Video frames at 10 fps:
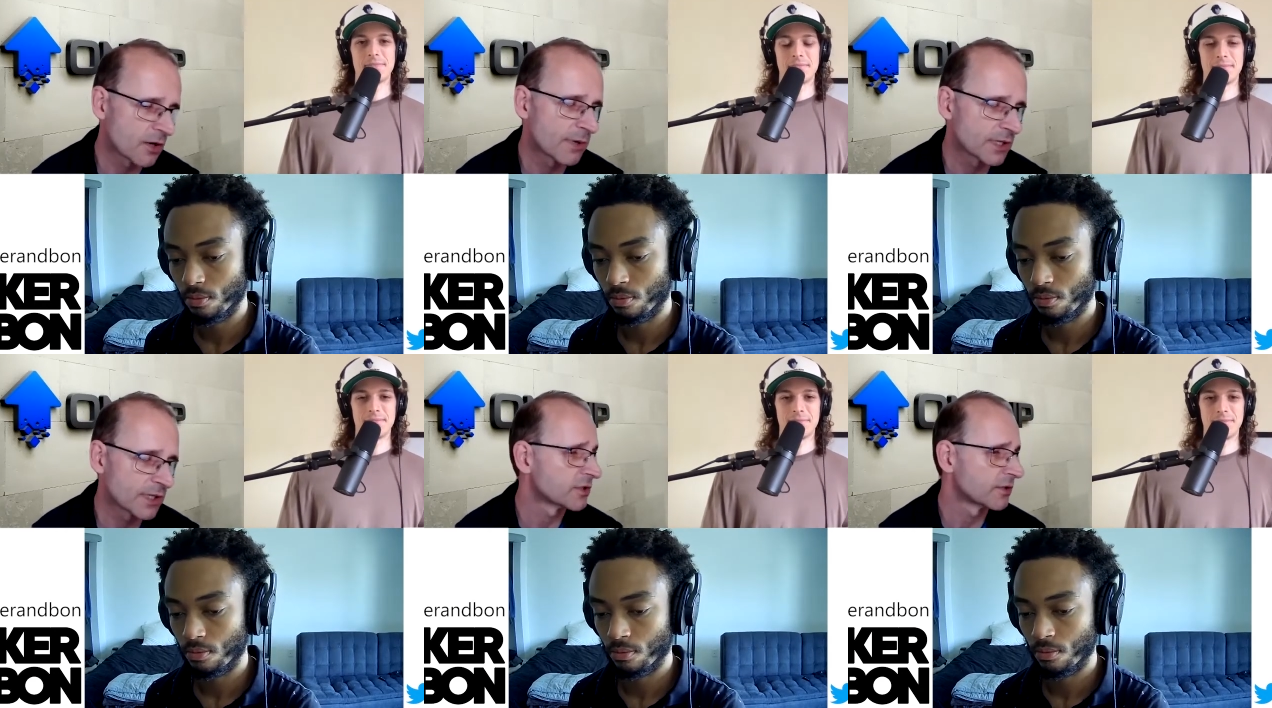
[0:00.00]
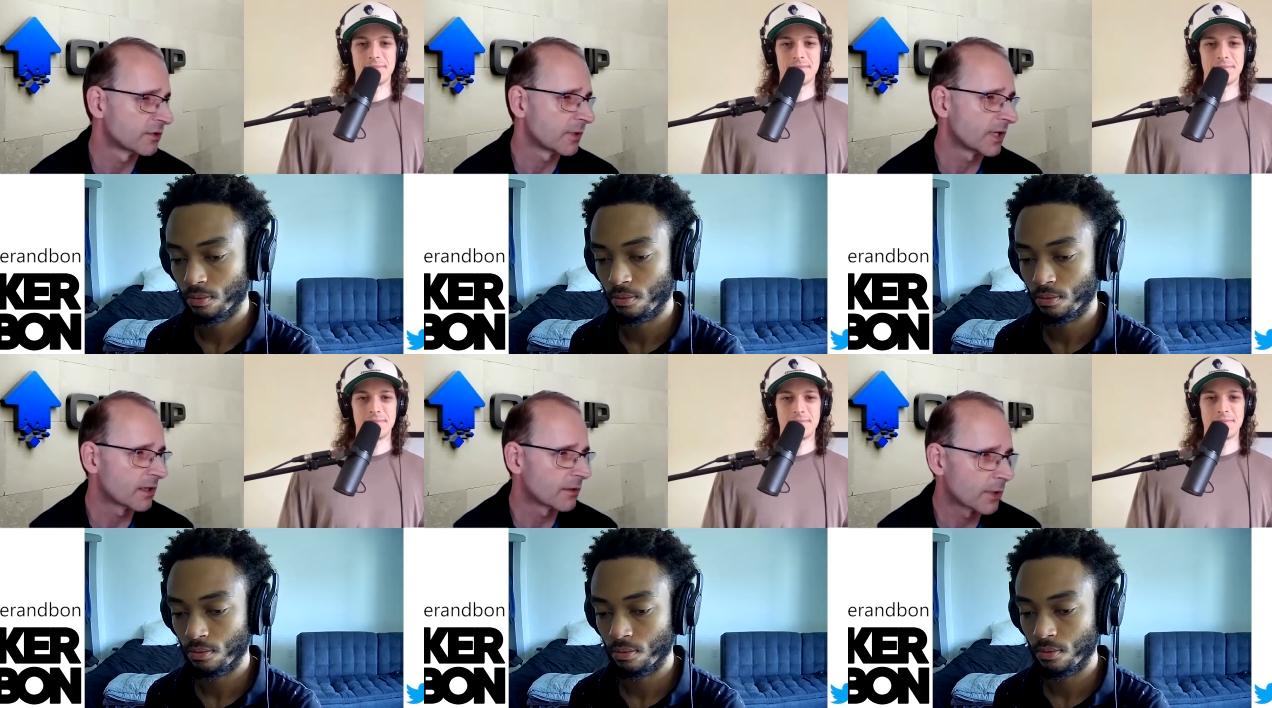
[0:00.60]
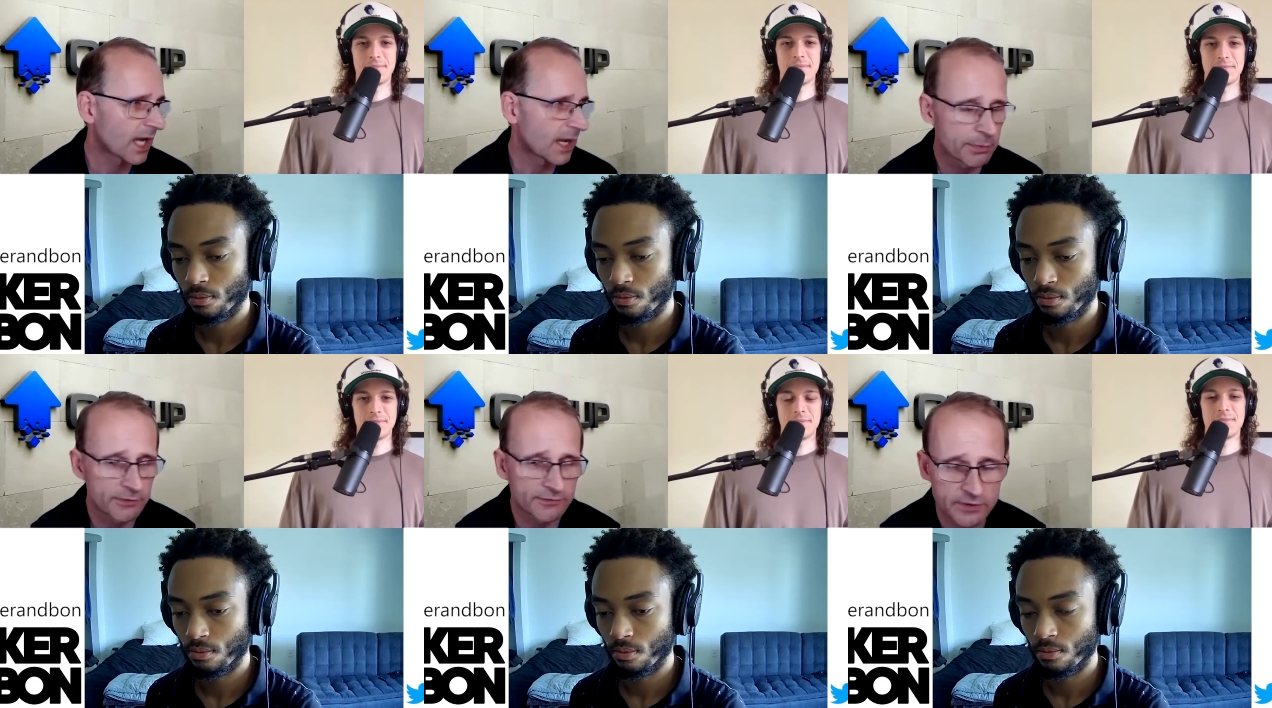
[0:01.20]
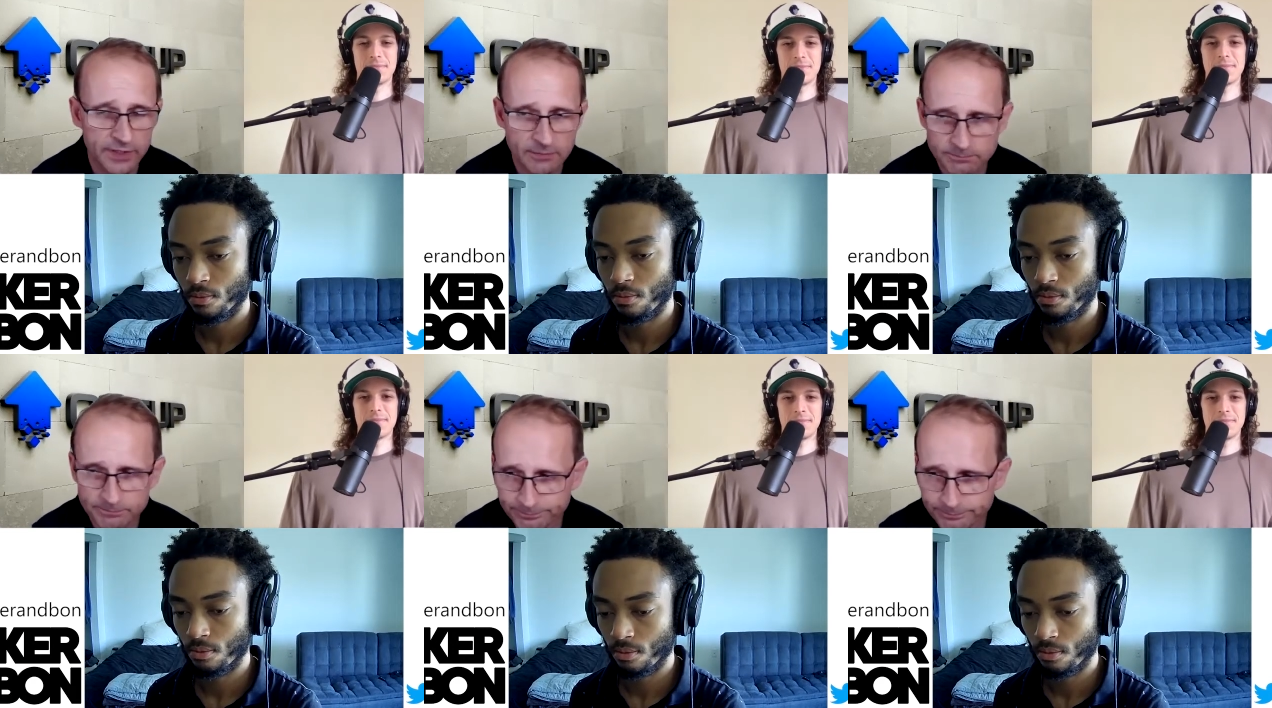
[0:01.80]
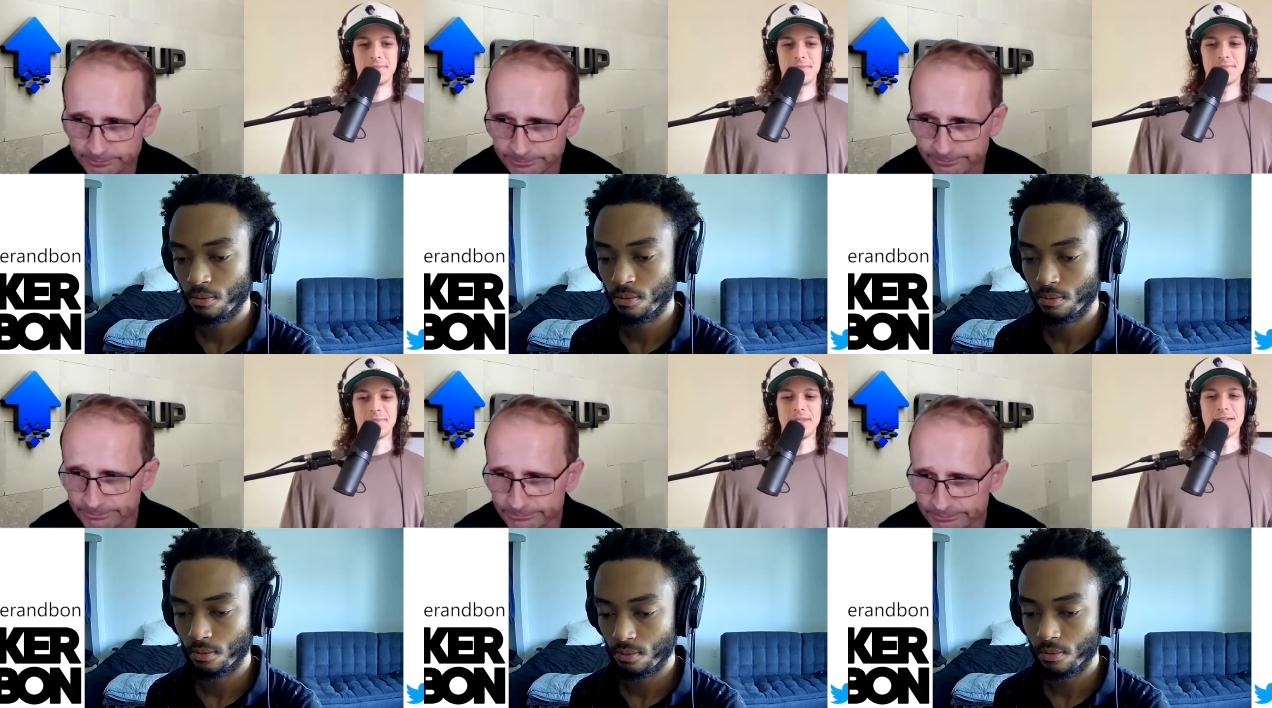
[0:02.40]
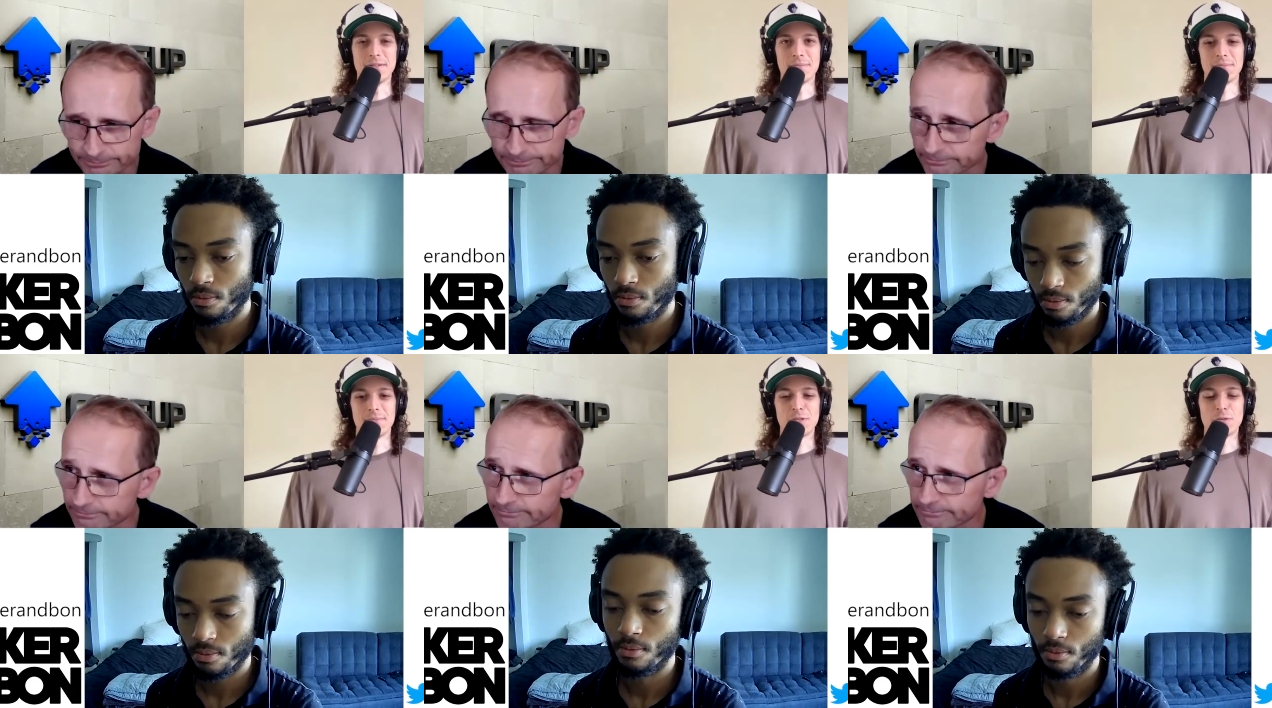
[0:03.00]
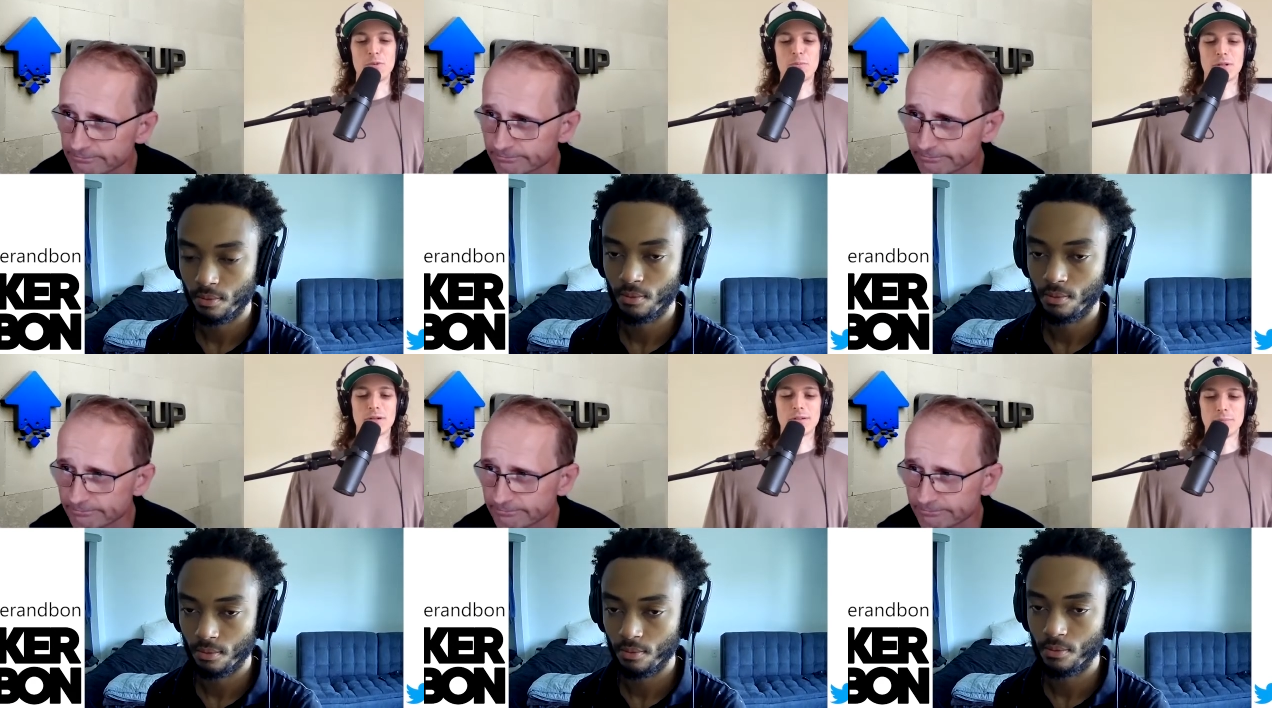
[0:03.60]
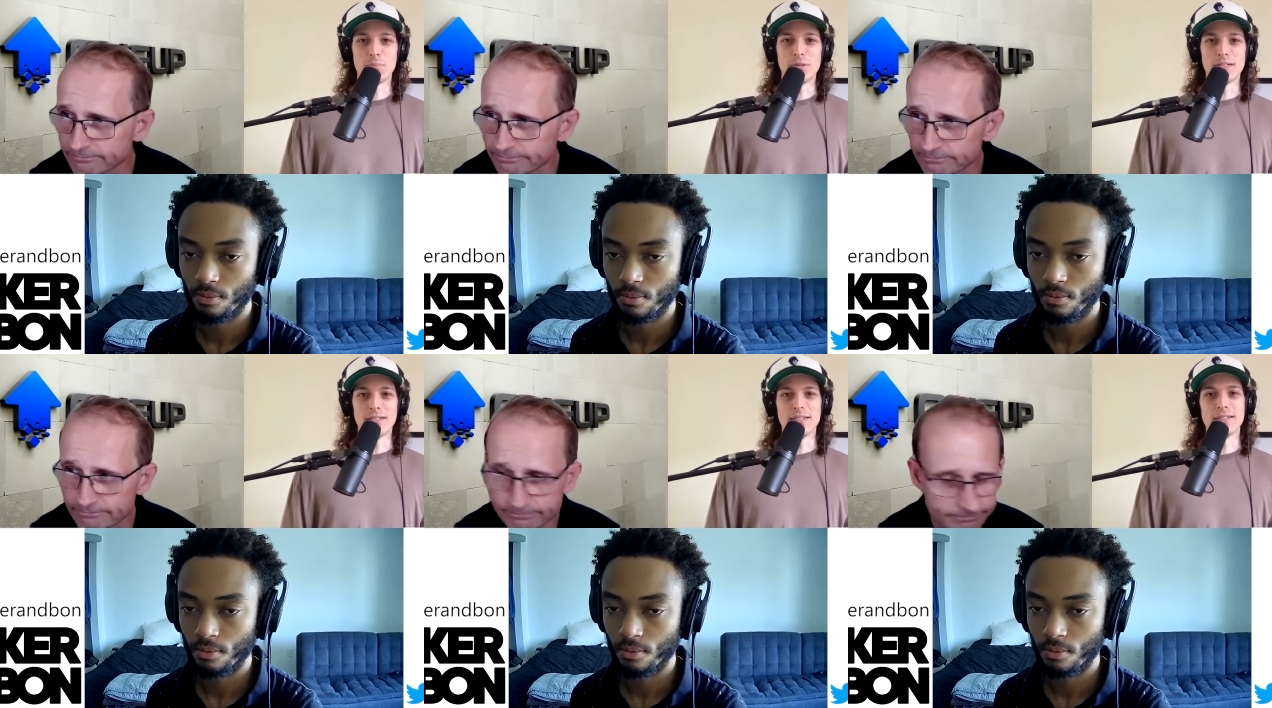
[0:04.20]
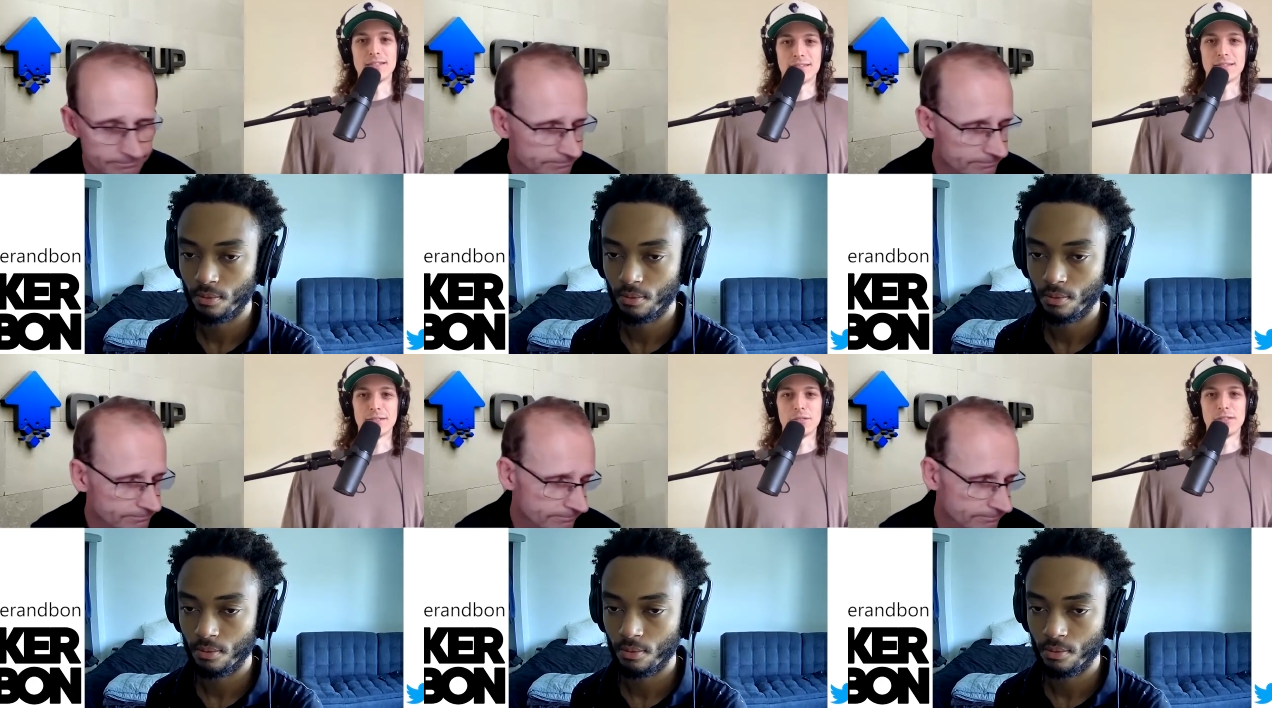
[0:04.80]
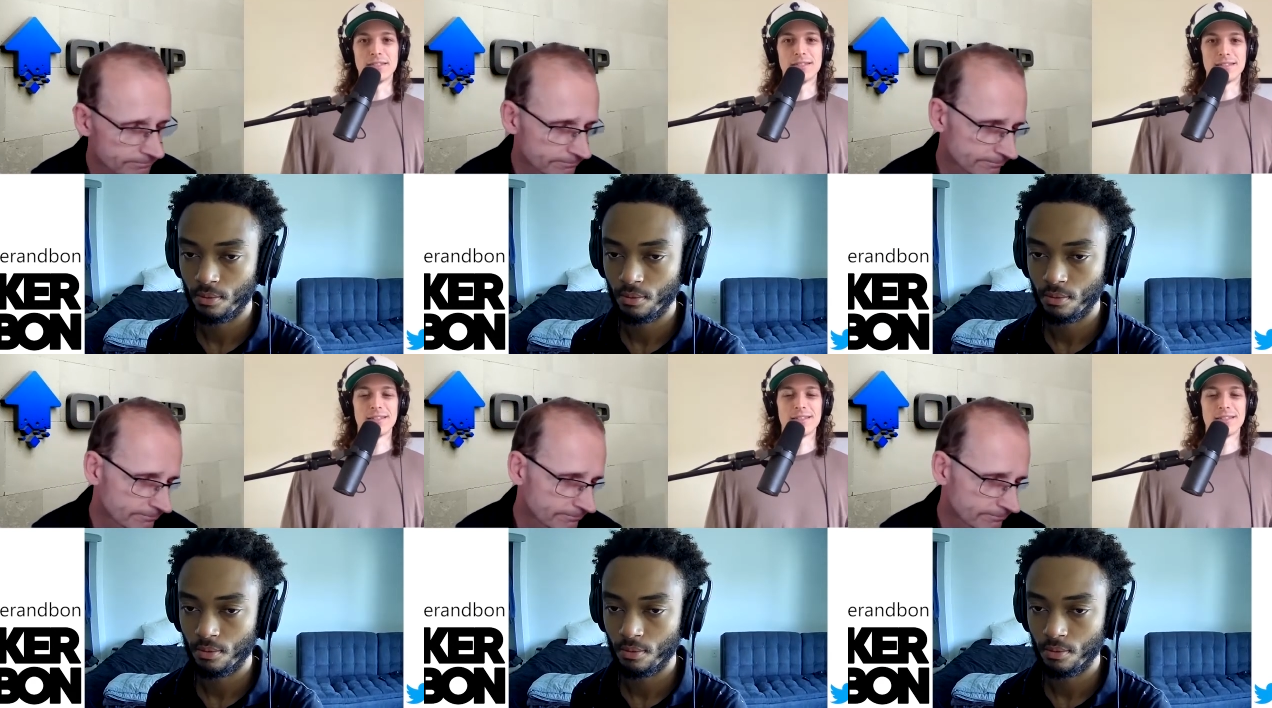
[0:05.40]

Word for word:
Speaker 1: much that we could, we're capable of doing.
Speaker 2: Yeah. So people are plugged in digitally,